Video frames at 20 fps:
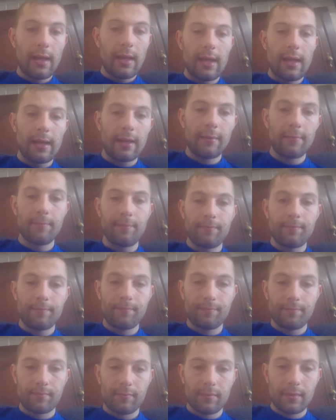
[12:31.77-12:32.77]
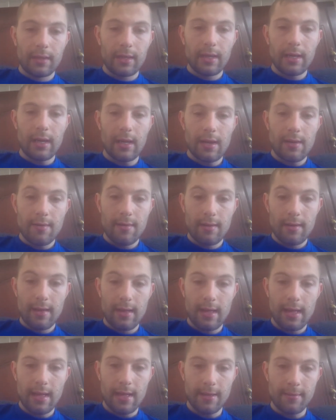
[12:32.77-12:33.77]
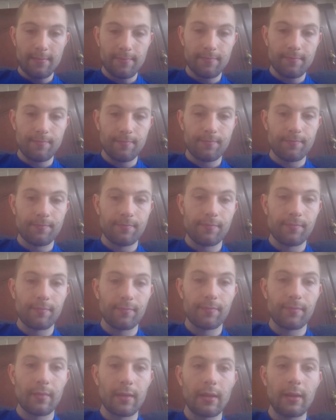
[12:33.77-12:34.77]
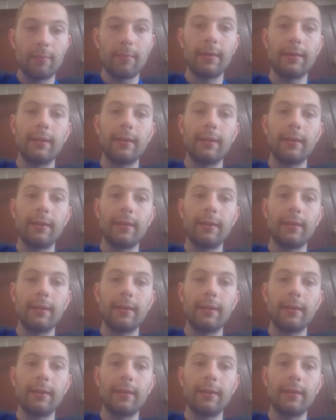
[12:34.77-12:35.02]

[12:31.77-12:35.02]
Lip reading: And my